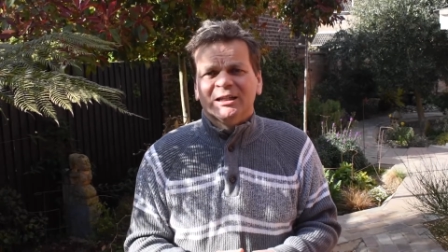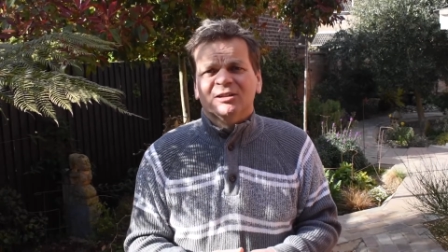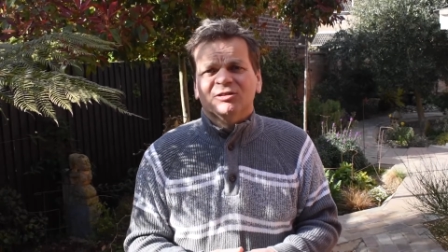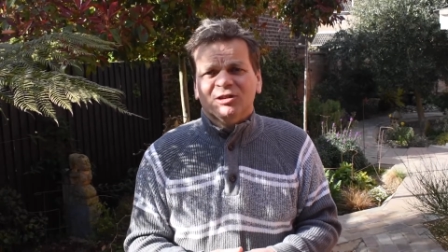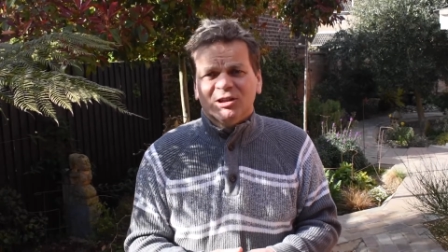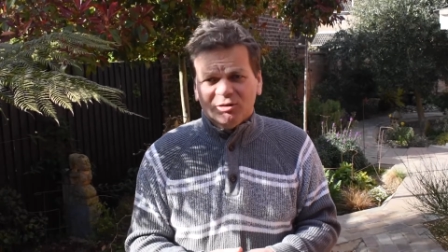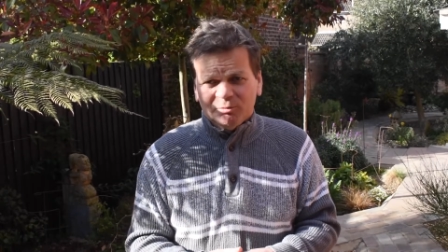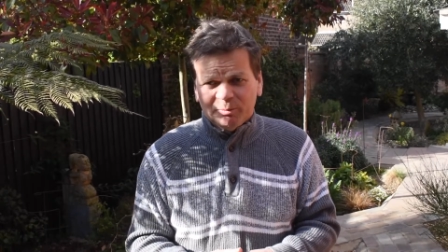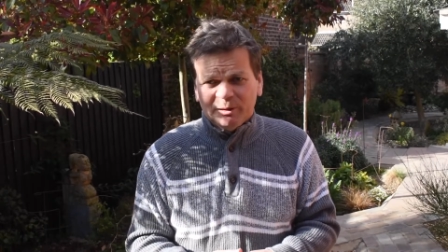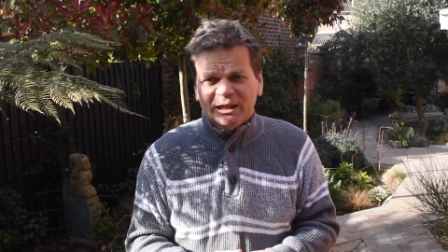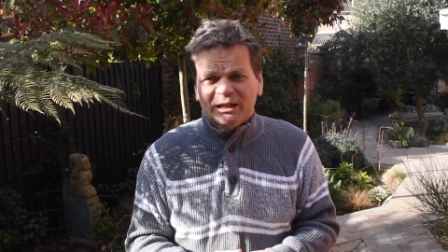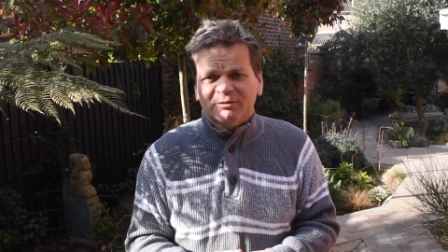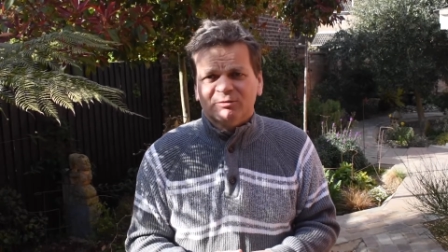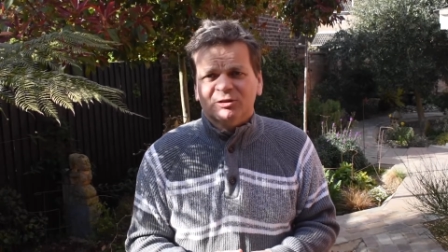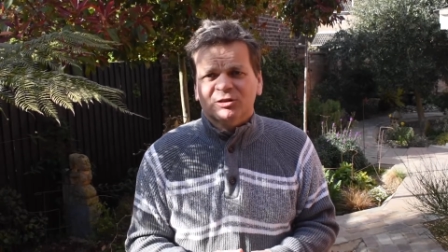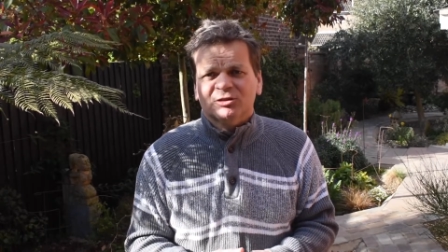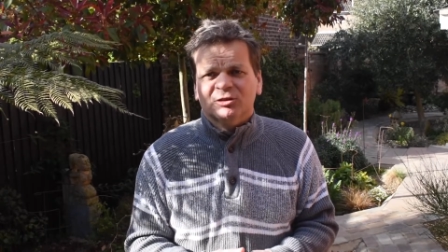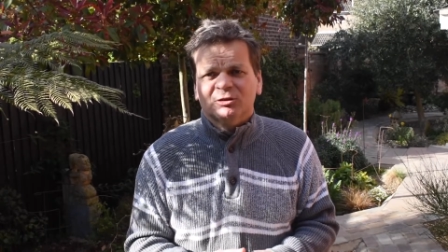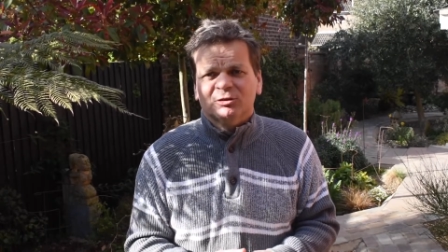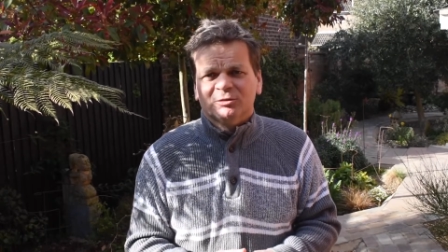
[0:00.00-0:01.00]
just bad
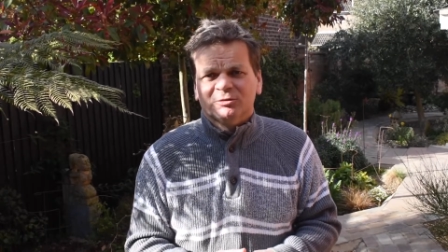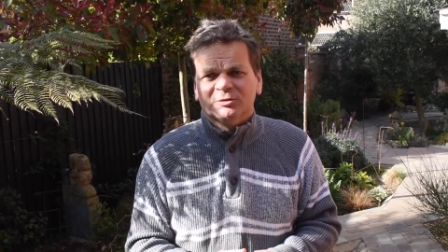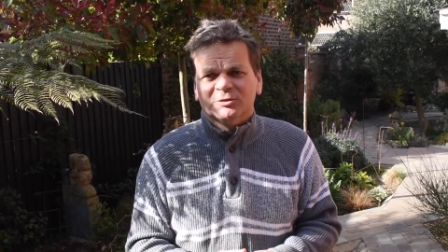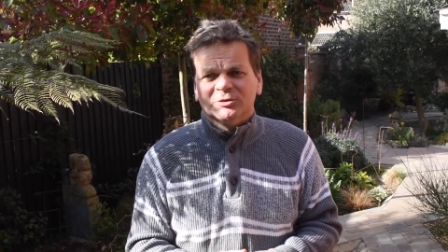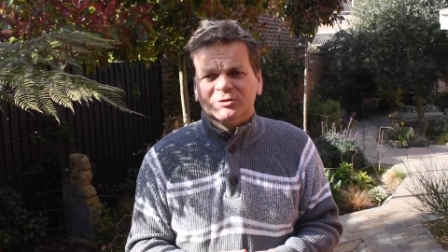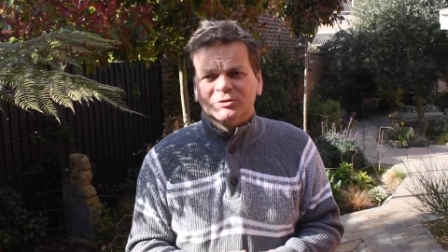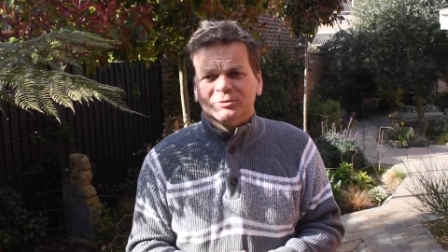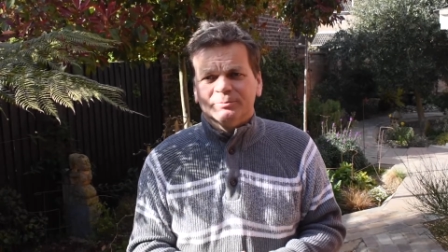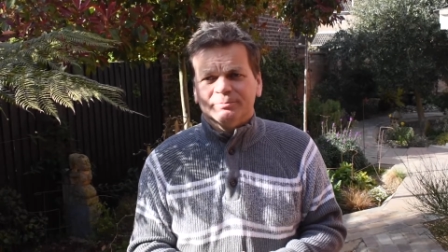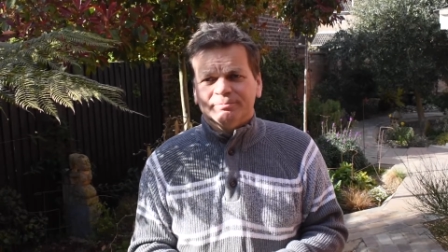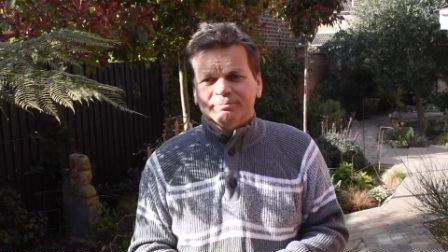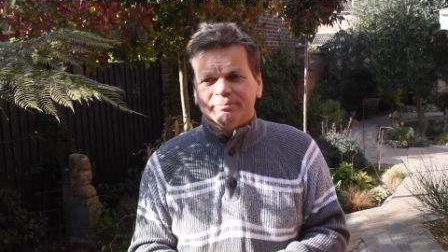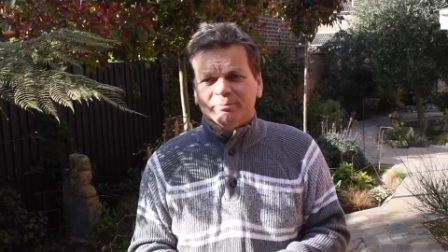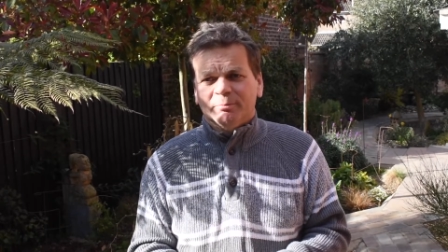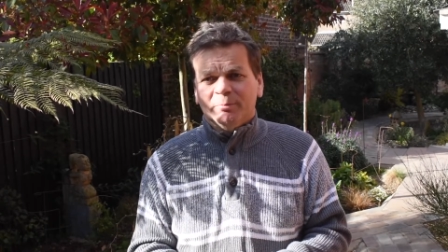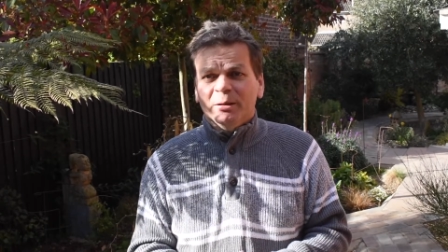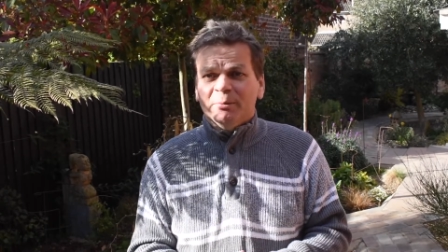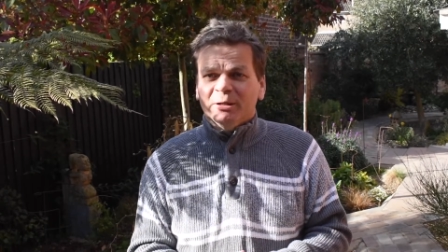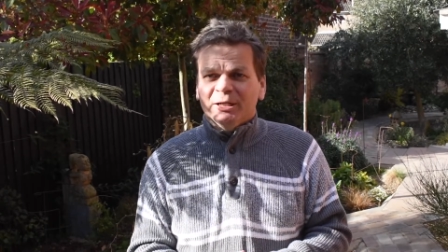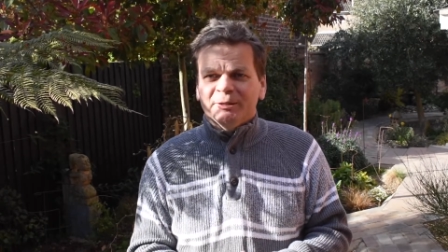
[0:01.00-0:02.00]
photographers.
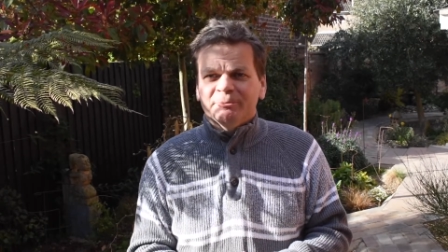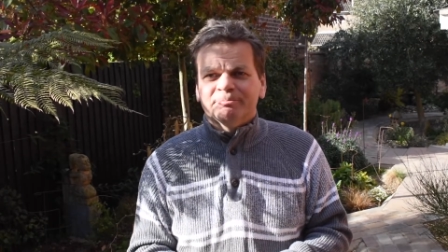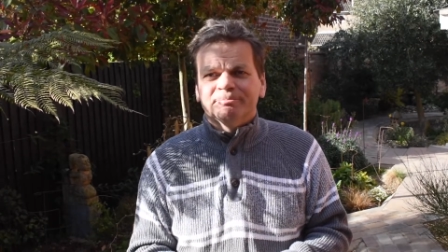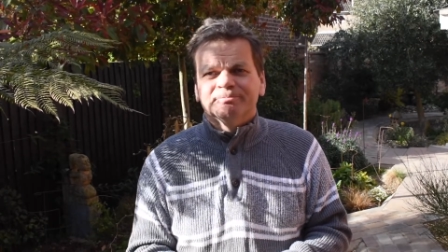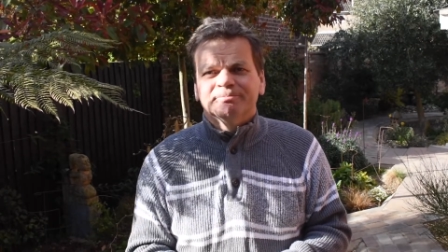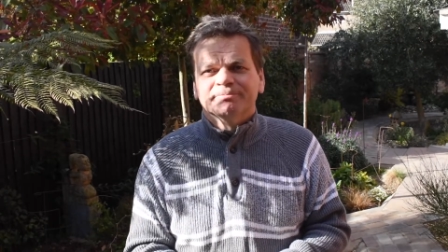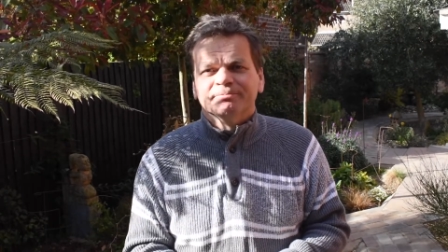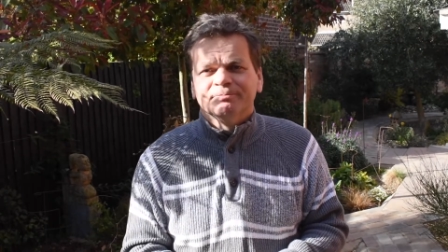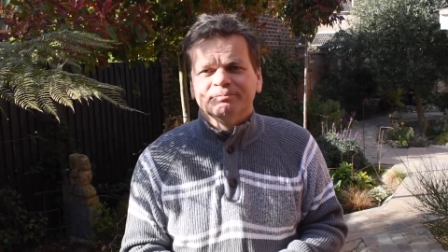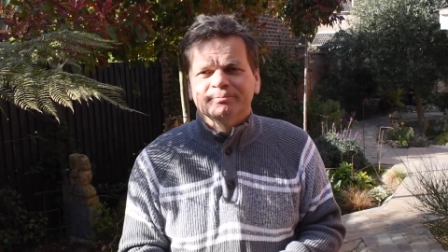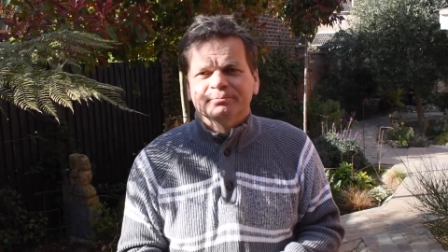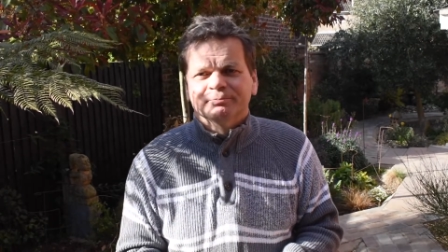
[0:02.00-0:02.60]
Bye bye.